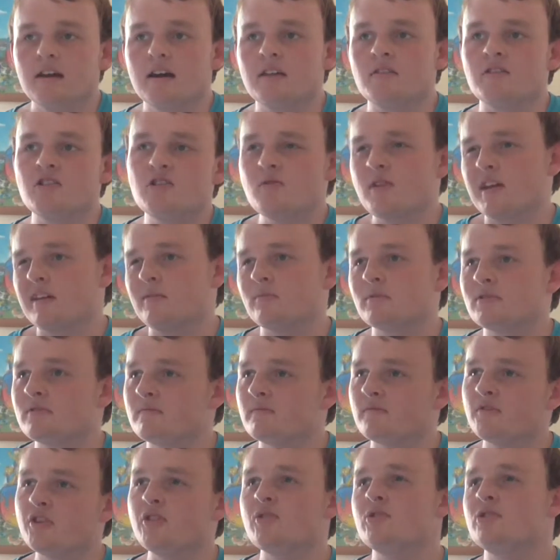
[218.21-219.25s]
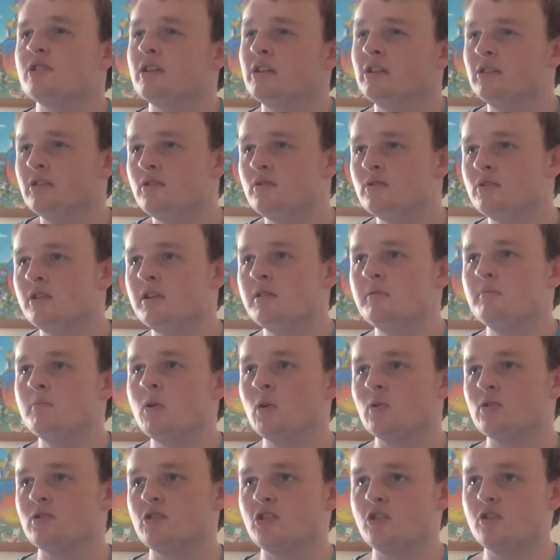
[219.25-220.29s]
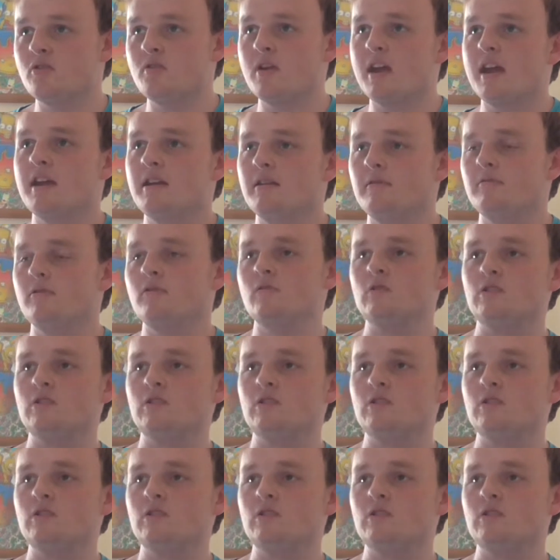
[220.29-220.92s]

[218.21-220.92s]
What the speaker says: and the UK wasn't voting, and usually Malta and UK